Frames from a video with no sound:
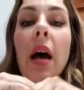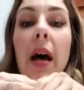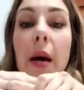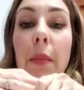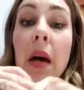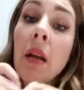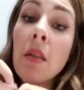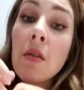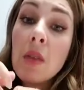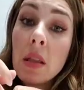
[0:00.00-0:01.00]

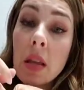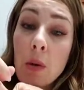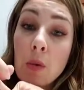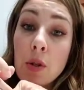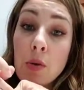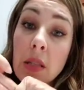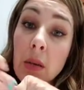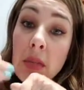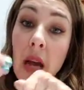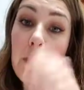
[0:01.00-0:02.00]
Another thing that I will do
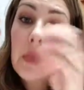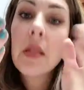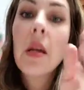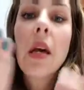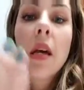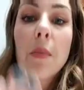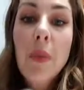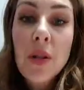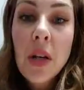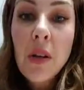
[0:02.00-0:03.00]
sometimes,
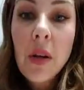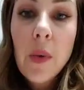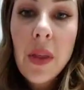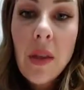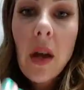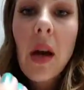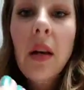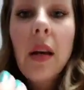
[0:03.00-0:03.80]
particularly with a